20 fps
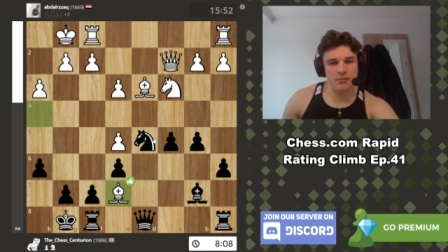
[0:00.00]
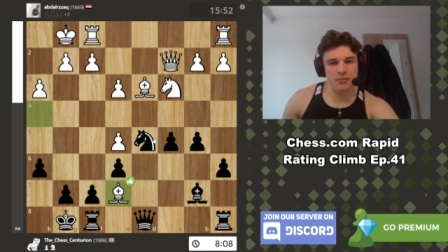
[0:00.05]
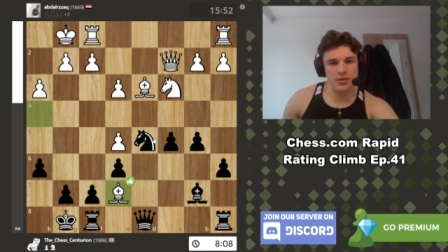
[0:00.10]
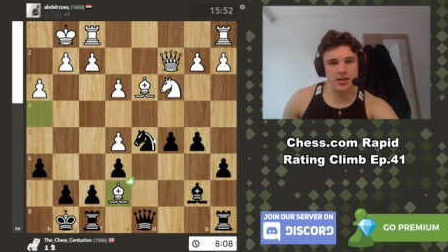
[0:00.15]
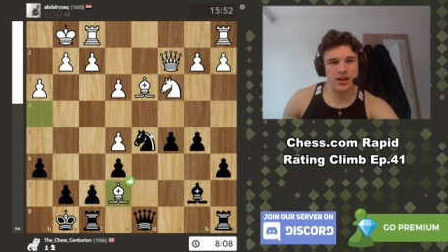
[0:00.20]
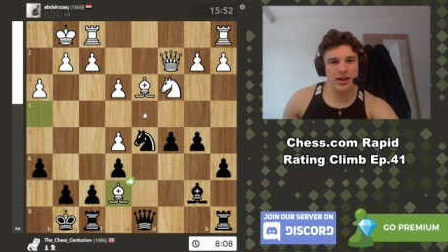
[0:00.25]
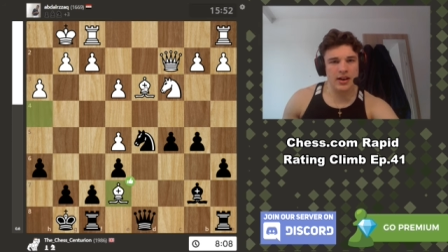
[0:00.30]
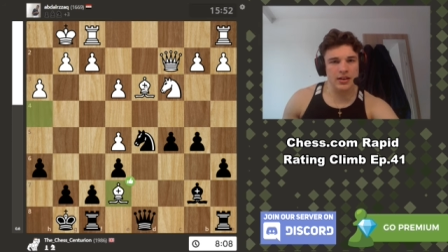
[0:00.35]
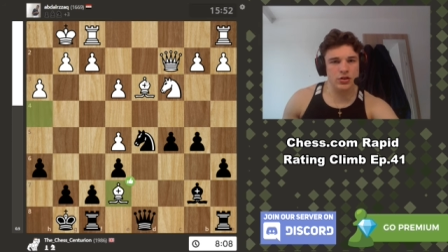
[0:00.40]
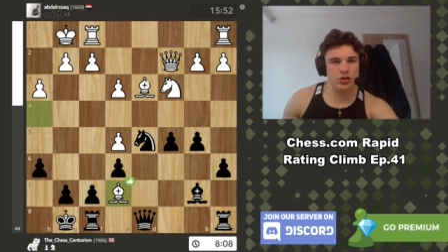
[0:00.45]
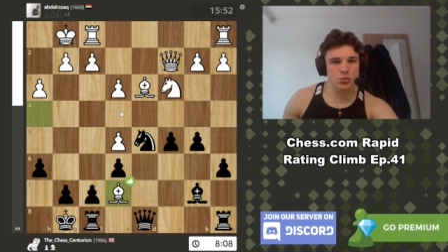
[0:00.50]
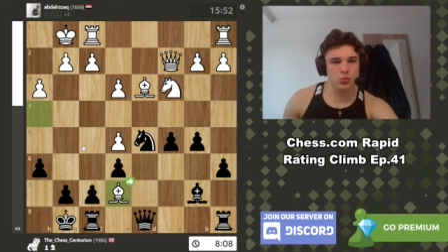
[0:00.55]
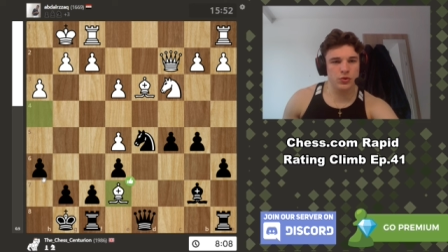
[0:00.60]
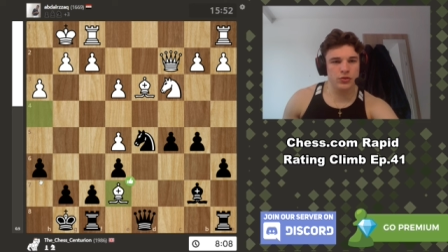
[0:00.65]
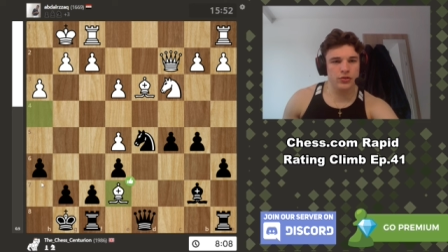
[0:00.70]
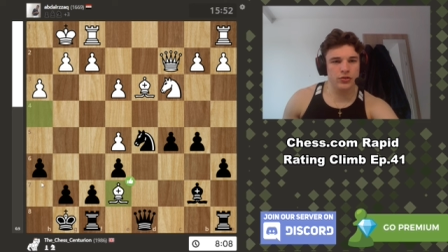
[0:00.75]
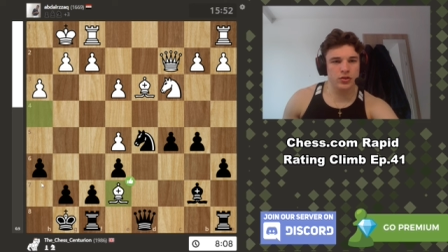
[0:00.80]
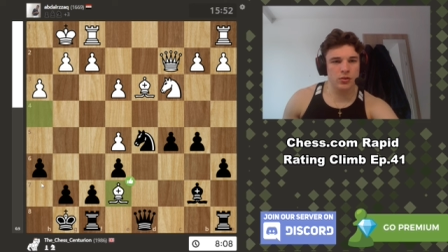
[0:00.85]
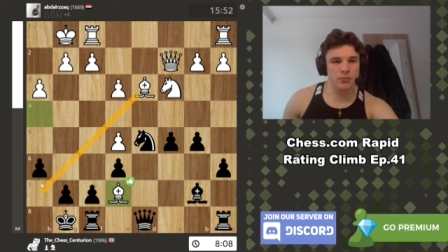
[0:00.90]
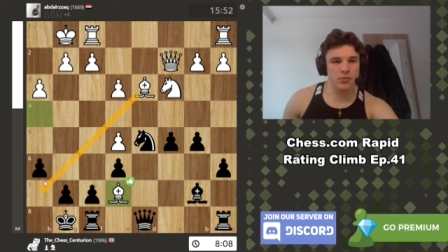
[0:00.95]
yeah, it just
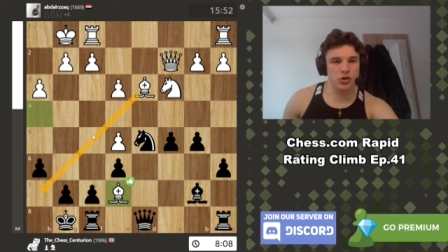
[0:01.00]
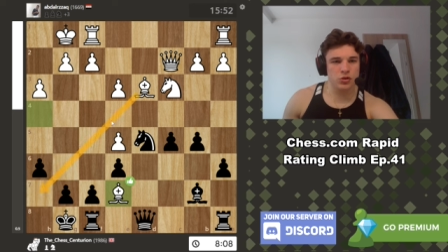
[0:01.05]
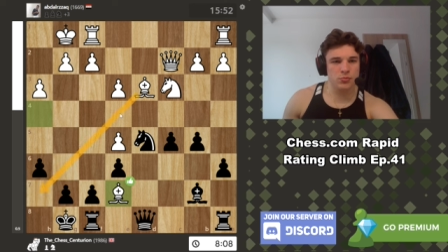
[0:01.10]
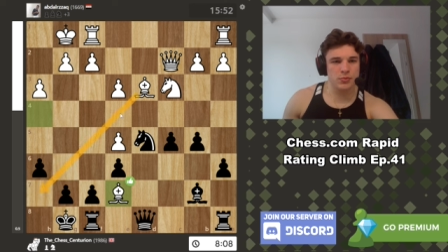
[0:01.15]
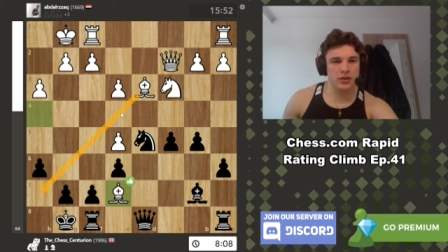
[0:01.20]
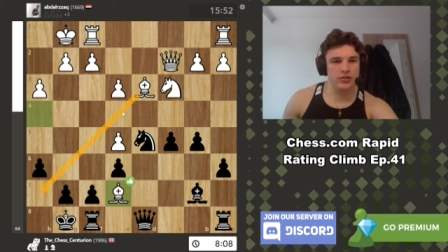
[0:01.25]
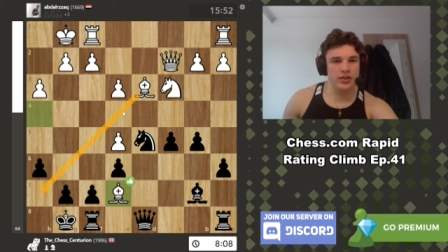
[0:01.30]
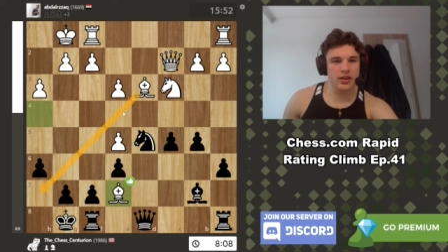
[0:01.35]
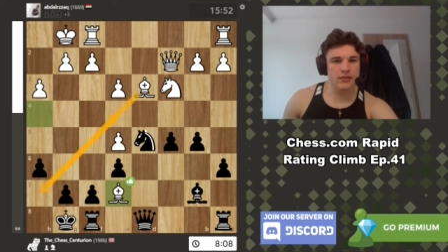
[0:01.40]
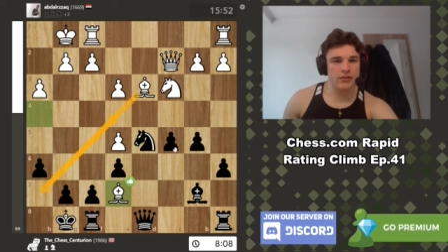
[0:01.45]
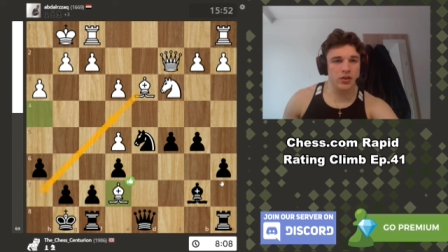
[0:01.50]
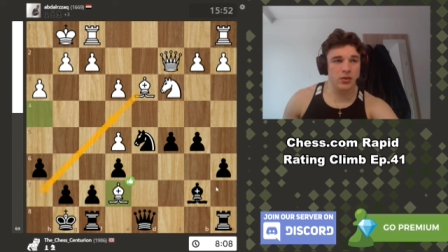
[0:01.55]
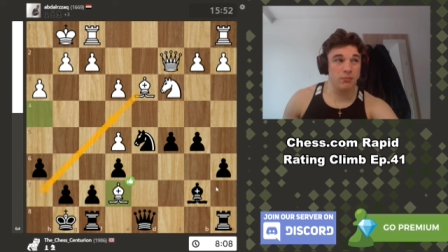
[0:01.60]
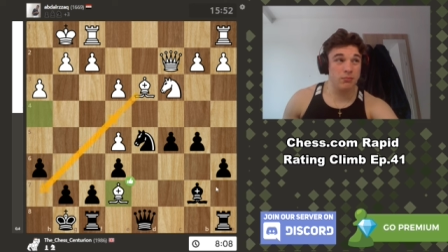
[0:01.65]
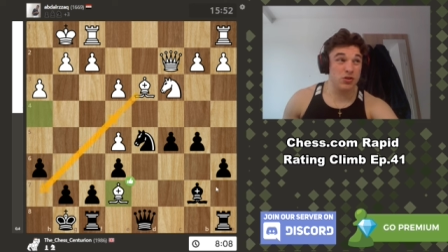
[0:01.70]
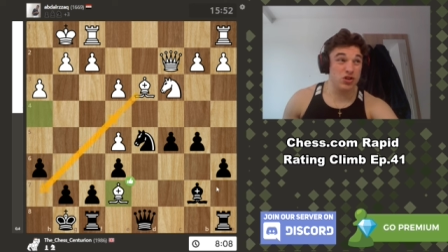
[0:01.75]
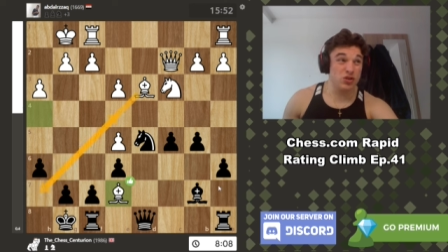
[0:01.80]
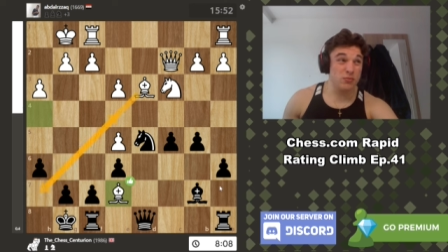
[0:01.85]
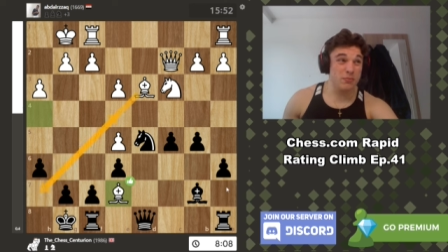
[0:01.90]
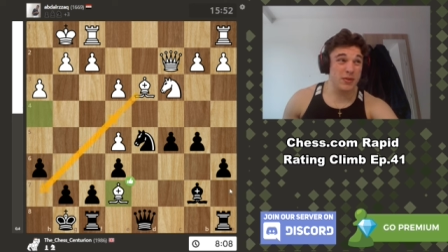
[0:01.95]
wants to go bishop h seven and
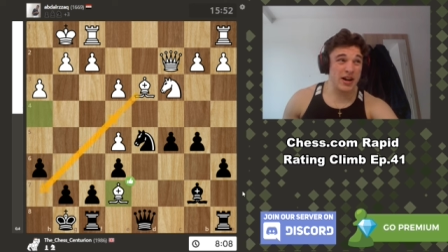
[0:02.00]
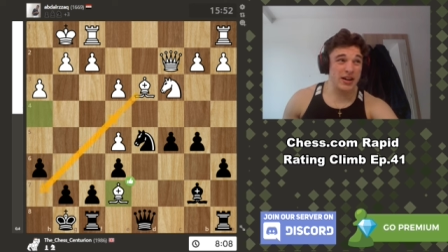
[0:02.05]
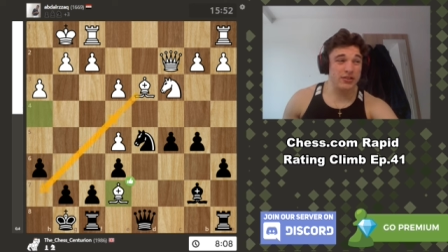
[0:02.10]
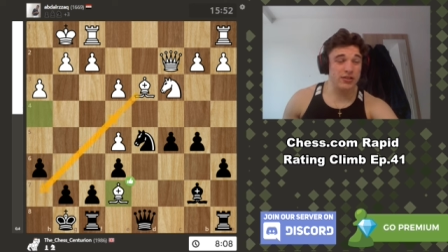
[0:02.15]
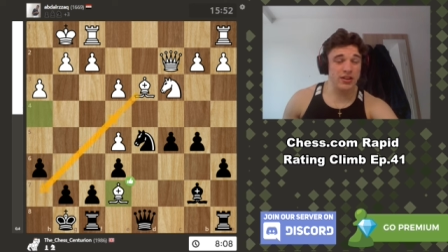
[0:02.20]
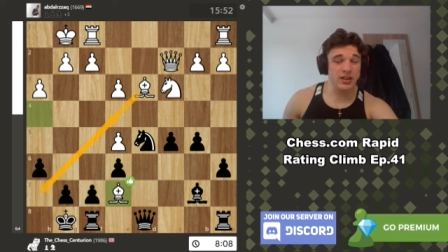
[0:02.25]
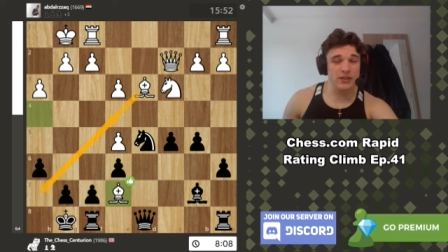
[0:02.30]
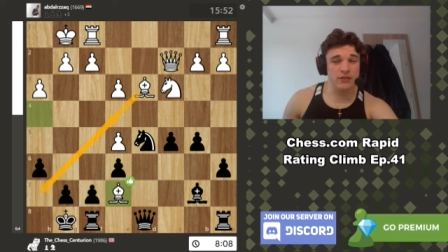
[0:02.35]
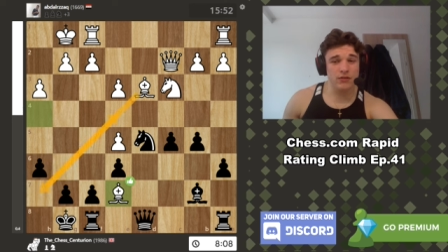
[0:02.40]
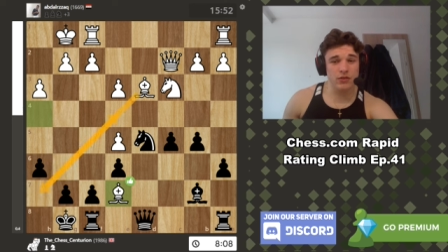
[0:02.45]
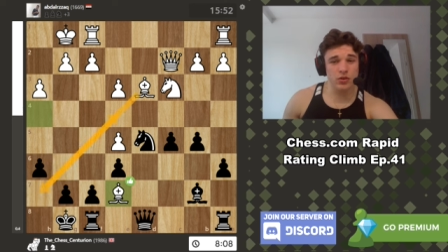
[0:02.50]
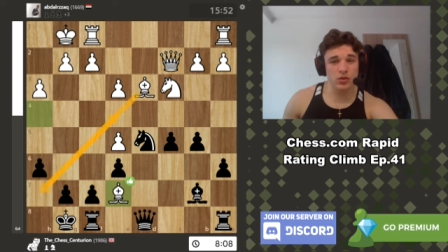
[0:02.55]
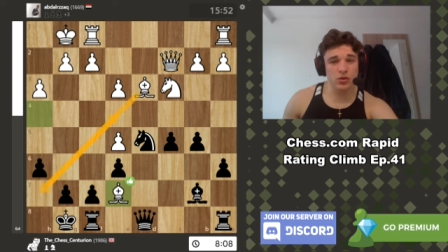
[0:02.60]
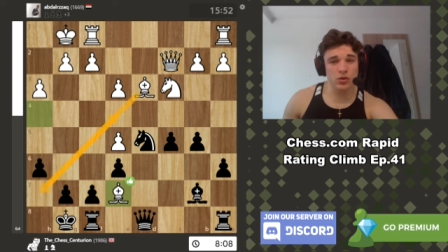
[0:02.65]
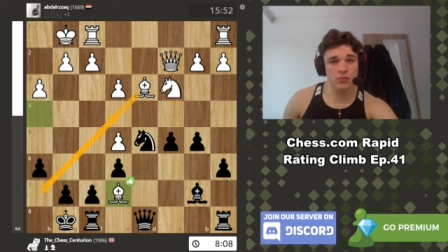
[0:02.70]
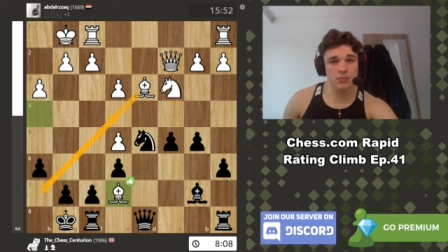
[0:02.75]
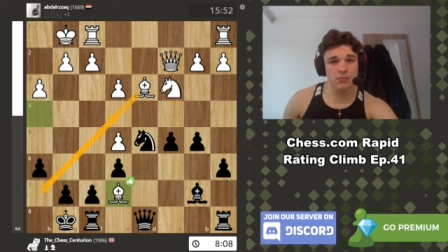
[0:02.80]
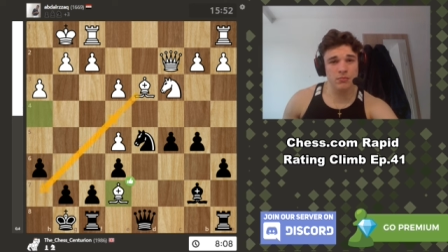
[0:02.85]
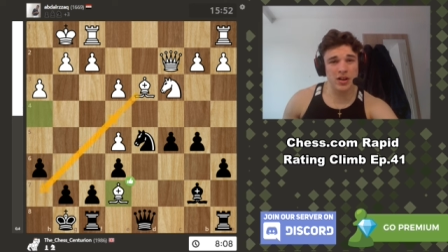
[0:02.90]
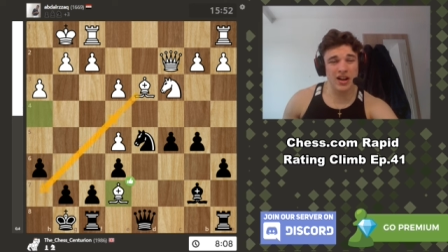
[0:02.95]
bishop back to e four.